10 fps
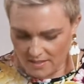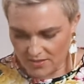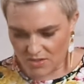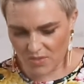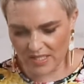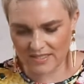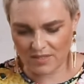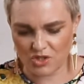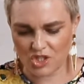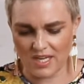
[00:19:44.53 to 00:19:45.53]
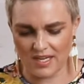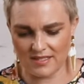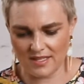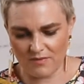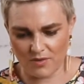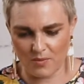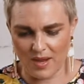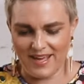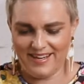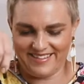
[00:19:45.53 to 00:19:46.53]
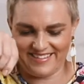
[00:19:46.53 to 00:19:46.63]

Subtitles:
strings of cheese everywhere.